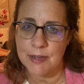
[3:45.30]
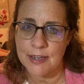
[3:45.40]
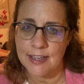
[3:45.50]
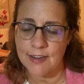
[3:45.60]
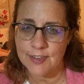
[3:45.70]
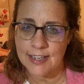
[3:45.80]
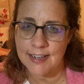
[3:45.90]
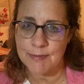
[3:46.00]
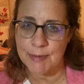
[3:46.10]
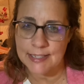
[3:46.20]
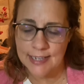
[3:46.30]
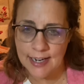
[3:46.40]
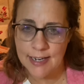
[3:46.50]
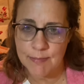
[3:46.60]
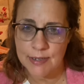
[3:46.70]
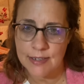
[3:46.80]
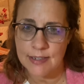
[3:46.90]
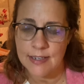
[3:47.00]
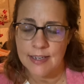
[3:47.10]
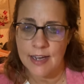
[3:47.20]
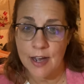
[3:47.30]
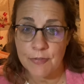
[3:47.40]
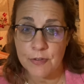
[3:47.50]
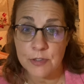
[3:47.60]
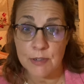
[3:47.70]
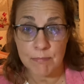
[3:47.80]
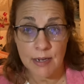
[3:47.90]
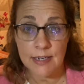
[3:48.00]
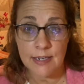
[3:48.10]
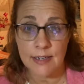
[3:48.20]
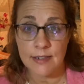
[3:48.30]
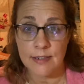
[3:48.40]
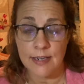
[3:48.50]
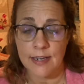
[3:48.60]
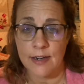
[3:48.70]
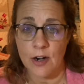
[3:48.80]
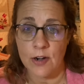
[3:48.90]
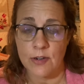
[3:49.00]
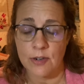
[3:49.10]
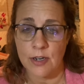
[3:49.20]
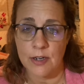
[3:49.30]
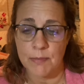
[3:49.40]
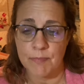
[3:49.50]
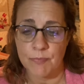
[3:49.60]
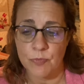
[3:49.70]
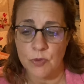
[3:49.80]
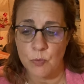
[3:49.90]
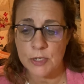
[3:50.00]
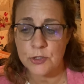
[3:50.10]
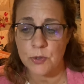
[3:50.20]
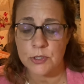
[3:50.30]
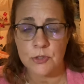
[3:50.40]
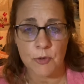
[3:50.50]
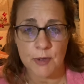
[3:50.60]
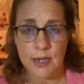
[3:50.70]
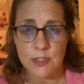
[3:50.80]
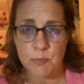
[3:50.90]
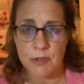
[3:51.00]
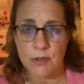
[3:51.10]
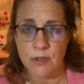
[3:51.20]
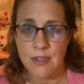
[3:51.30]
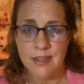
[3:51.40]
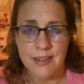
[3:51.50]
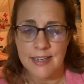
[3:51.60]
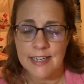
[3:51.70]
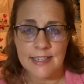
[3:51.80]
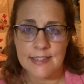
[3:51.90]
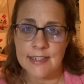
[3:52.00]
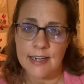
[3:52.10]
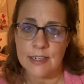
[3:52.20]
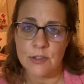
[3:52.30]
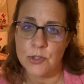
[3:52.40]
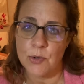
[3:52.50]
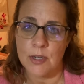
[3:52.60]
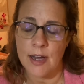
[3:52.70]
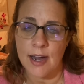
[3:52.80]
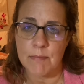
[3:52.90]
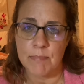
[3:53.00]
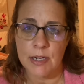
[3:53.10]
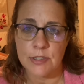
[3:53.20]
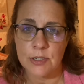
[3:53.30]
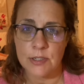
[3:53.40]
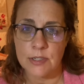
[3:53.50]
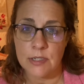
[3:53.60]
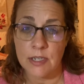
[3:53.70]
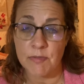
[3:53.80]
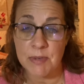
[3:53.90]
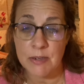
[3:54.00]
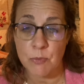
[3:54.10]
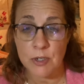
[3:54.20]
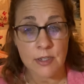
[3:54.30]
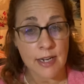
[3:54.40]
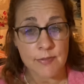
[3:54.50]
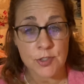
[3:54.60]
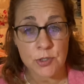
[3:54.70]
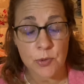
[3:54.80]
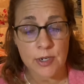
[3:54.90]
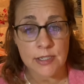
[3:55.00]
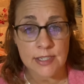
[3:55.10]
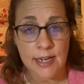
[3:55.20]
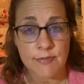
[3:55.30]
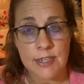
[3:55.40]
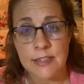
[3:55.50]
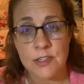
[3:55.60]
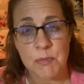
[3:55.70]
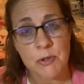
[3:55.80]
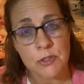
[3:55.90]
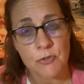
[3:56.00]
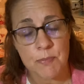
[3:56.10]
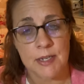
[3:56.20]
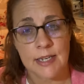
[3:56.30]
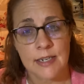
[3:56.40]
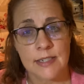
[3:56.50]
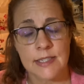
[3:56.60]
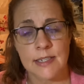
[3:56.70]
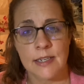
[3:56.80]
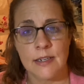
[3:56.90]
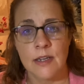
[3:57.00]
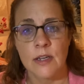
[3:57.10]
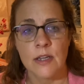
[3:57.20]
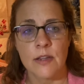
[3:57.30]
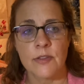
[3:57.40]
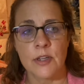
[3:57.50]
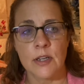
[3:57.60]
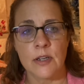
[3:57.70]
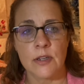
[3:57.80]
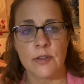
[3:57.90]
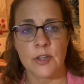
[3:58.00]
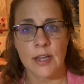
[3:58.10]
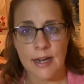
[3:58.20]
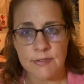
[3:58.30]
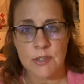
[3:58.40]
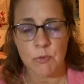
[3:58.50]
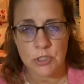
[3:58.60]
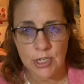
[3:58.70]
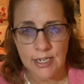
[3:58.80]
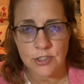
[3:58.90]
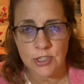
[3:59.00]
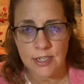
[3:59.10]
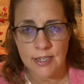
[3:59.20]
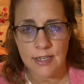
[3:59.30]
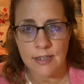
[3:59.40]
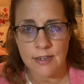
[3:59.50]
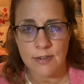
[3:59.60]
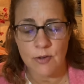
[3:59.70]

giving my time and efforts and money and our resources from the hospital, it's not going to do a lot. But to give me real life stories, to have testimonies from the kids and the lives that we're changing and